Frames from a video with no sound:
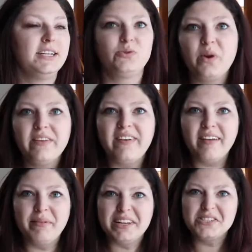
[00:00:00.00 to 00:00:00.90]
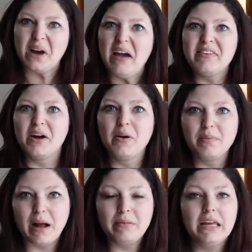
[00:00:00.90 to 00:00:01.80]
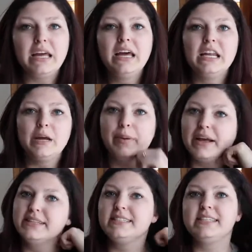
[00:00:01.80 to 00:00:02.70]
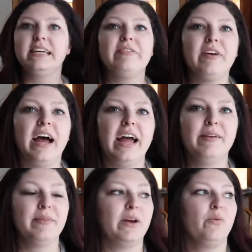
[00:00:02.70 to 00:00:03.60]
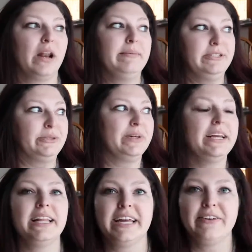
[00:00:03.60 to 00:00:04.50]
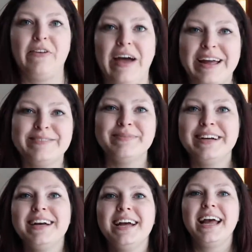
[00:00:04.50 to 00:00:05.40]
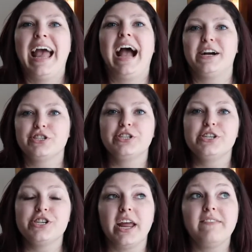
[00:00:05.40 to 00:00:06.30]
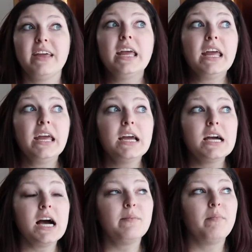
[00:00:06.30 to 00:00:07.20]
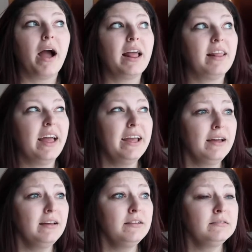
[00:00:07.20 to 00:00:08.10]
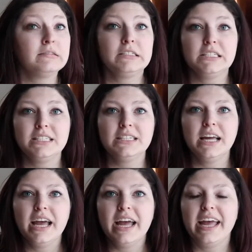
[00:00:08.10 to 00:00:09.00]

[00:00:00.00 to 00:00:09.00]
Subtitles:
25 minutes to half an hour probably. Depends if I'm like what I'm doing, like if I'm actually shaving my legs, depends